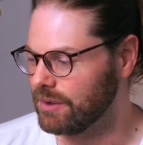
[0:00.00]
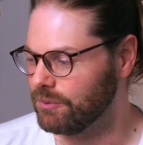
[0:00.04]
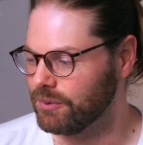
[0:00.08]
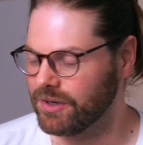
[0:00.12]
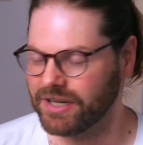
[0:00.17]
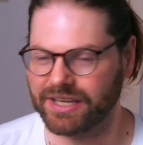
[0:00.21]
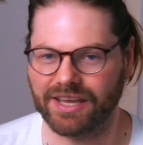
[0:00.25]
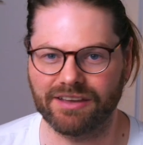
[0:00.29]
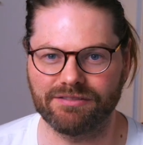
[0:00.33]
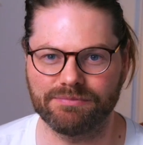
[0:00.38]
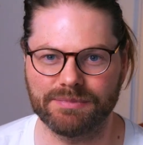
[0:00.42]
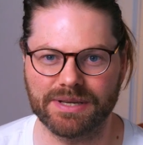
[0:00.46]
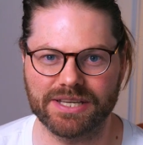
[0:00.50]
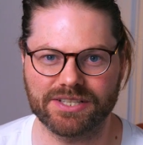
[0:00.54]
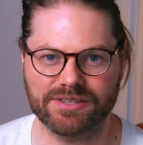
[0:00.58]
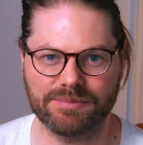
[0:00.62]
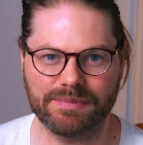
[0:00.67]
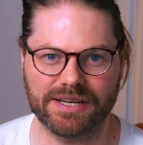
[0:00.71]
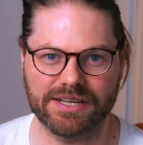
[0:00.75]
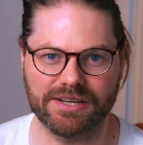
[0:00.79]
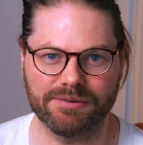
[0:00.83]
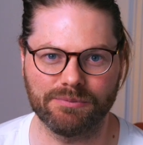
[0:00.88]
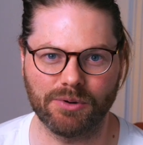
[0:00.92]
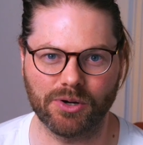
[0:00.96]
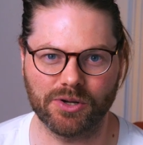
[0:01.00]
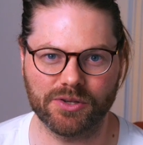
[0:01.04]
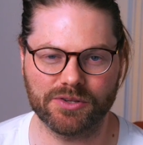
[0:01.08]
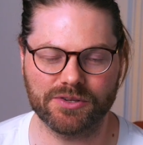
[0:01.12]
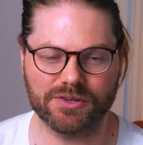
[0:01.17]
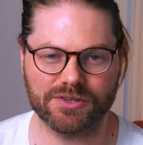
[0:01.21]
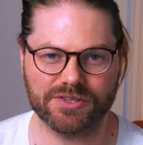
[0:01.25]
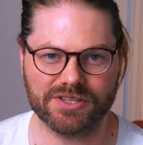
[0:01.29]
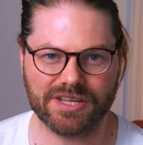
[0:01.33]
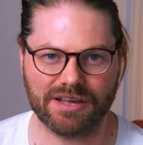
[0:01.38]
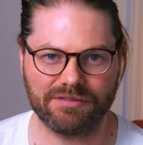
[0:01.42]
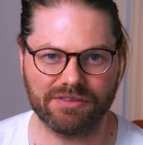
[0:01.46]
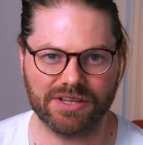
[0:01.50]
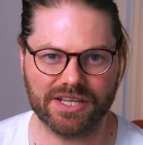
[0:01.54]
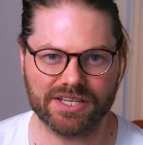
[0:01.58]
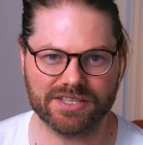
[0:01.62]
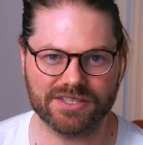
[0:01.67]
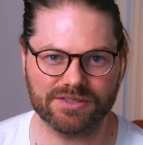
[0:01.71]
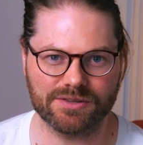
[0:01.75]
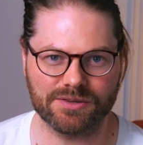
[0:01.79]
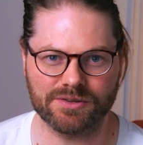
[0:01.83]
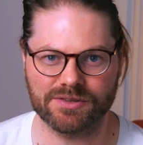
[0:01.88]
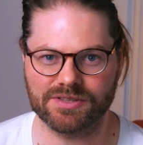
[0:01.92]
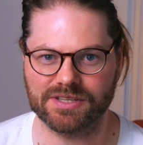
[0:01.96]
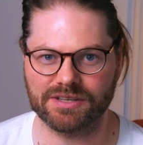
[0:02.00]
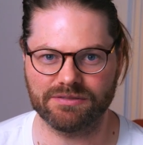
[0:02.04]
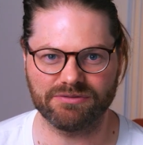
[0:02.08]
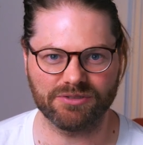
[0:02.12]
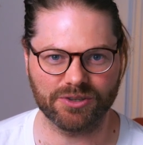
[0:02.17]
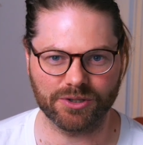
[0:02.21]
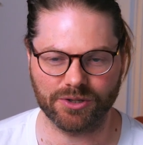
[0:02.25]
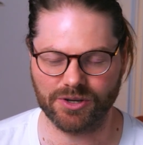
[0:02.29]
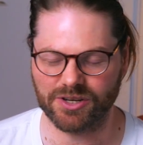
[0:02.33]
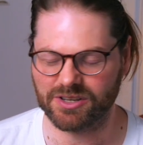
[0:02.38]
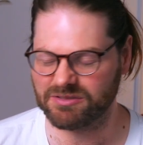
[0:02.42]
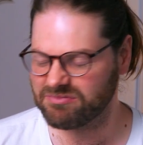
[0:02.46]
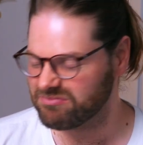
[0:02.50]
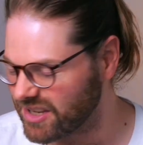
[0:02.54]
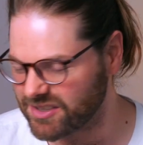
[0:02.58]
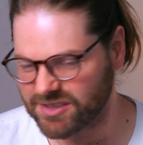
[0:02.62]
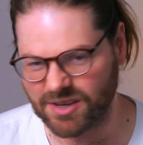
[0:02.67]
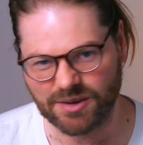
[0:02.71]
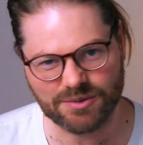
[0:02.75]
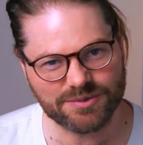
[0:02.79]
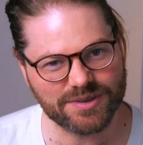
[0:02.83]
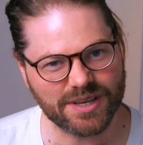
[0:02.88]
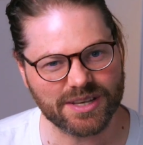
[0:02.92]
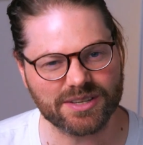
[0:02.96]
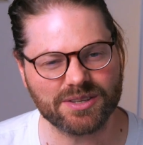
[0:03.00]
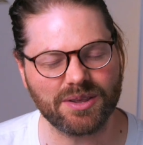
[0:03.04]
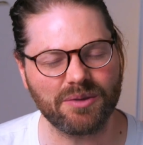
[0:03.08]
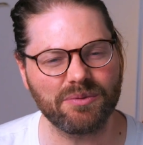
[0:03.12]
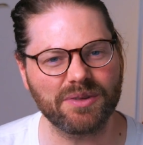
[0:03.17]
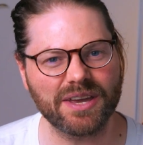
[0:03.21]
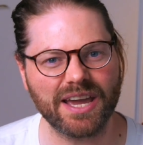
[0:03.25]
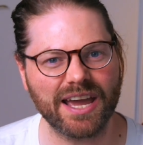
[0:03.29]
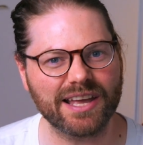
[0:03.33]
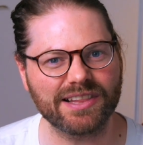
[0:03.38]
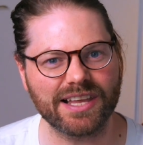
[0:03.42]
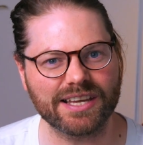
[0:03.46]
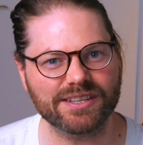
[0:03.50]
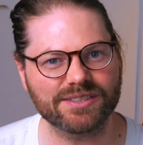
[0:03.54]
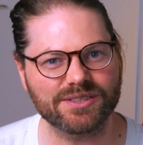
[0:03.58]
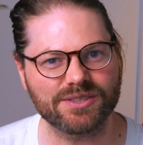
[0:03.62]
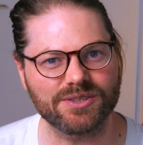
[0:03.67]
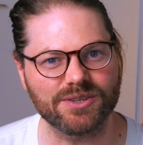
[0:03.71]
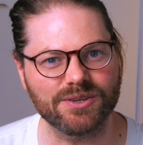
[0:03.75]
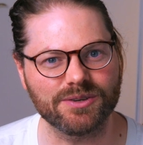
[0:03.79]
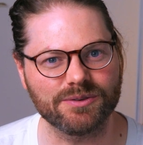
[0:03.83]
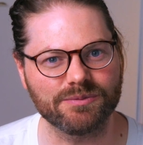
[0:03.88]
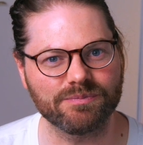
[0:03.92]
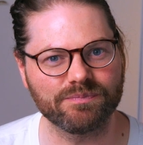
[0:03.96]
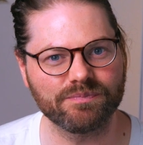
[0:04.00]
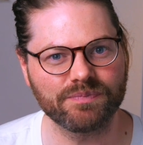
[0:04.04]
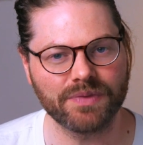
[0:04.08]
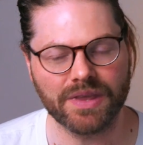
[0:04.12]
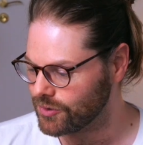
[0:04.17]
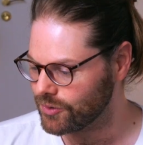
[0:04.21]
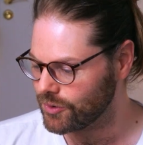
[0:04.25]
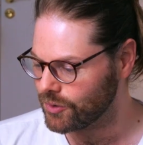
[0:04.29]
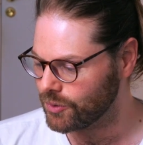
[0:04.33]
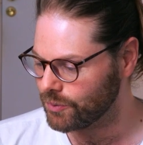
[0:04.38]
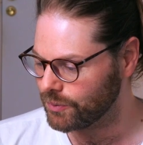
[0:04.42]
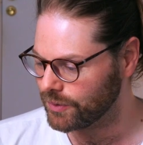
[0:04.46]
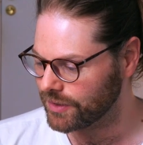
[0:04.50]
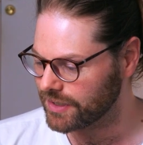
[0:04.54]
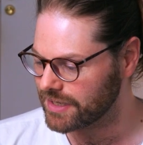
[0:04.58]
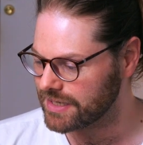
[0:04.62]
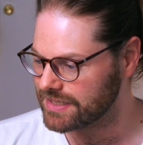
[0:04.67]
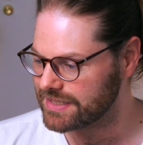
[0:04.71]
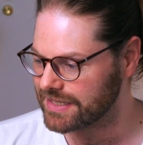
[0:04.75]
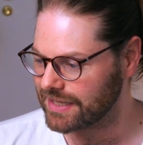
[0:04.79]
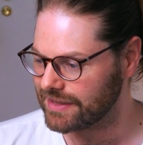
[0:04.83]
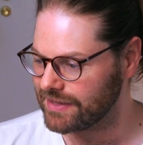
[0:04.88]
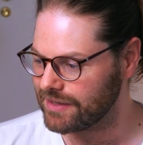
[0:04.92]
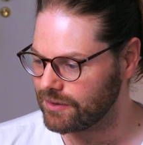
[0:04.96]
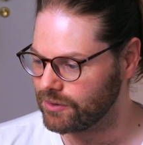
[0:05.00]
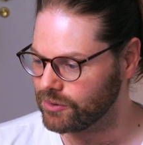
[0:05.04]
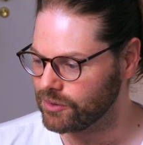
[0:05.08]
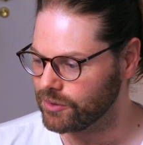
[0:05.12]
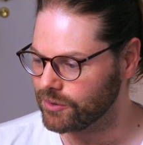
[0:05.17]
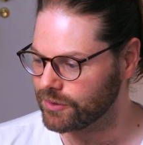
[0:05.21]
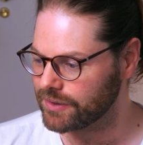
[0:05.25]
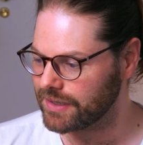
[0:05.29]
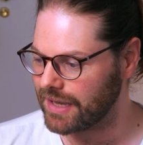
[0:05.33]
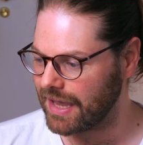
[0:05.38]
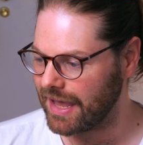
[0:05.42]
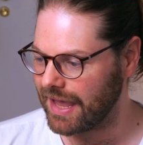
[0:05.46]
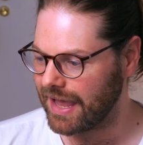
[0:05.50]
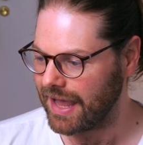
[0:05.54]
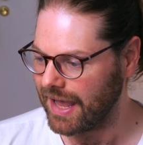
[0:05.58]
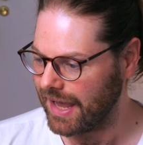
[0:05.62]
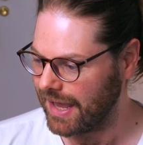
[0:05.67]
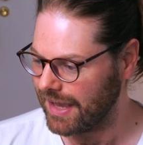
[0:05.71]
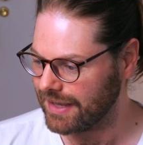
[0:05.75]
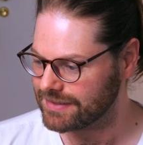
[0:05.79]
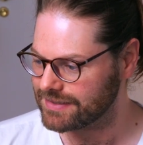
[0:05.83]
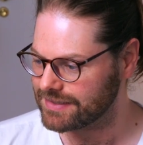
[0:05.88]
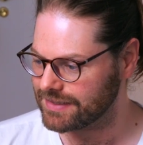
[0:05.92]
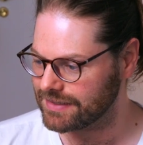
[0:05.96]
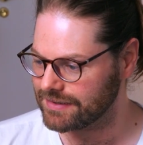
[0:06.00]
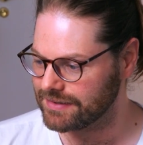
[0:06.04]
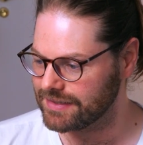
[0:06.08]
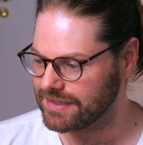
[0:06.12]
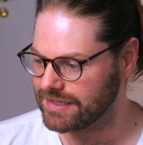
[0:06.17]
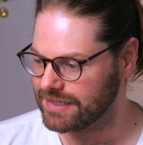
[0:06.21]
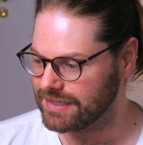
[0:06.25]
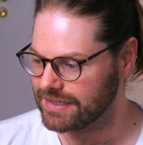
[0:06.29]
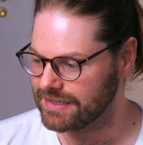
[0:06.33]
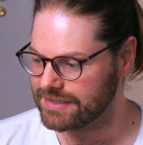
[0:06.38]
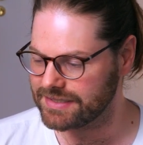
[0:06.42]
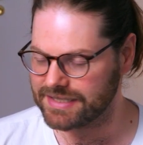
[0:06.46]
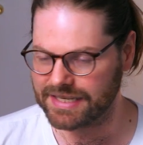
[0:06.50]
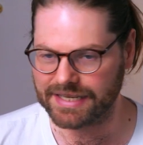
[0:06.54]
They want to give me some in-ear monitors to have a listen to and see if they're good. That sounds like something I'd like to do. So we're going to take a little look at the